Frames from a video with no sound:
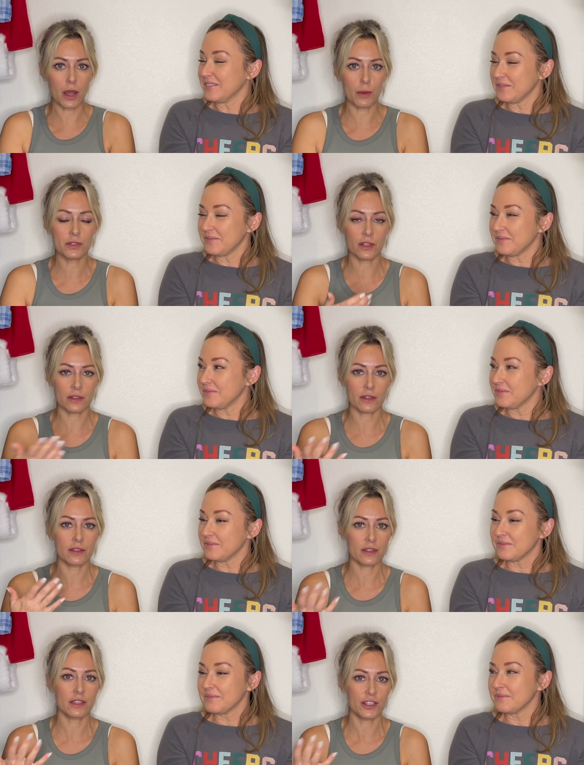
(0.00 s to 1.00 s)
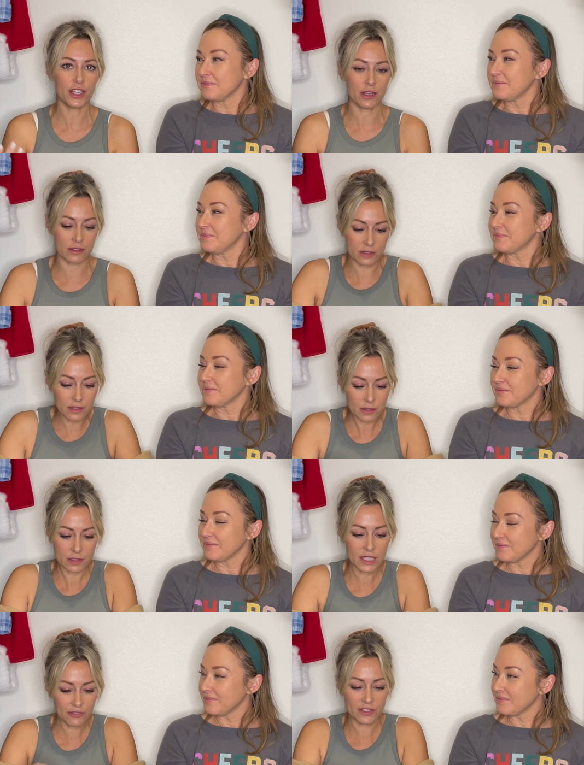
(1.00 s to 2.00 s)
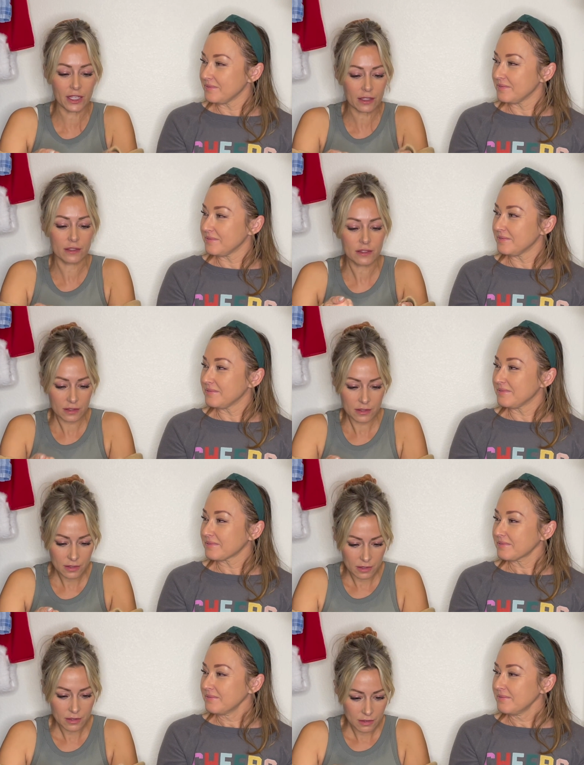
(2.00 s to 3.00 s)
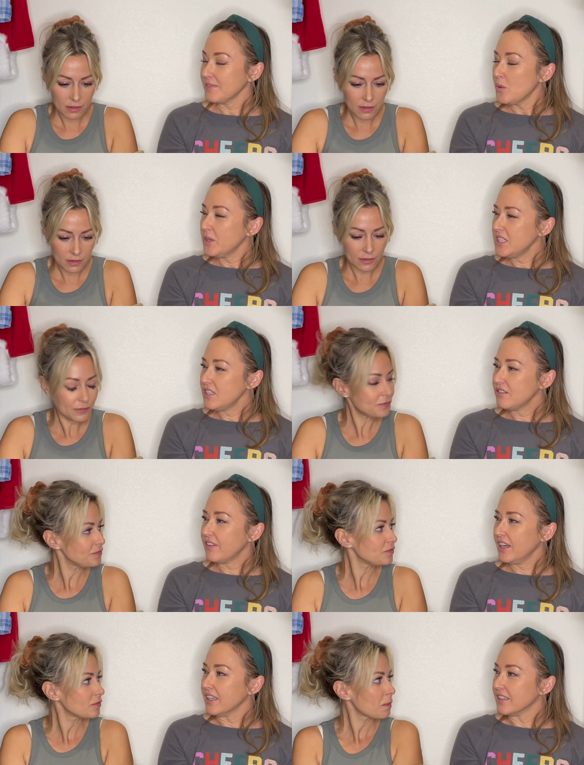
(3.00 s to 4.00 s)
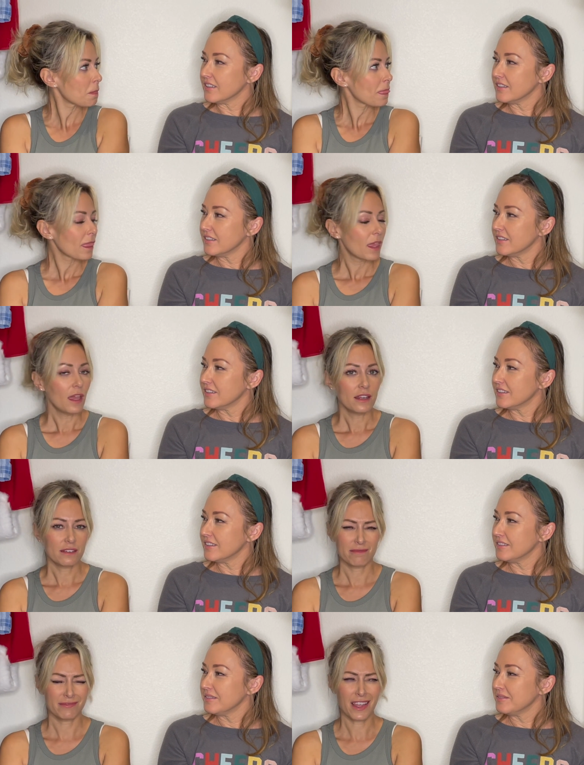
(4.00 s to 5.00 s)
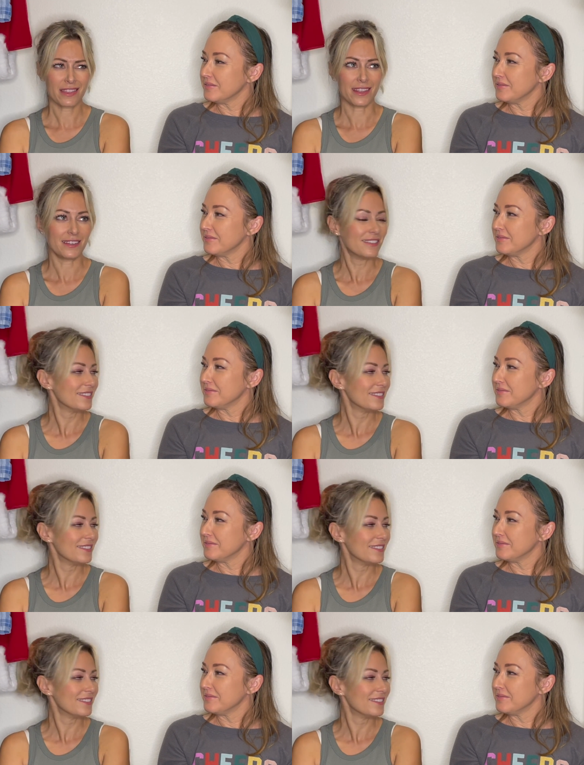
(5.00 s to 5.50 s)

Speaker 1: I was on the news sifting. What did you find? Nothing.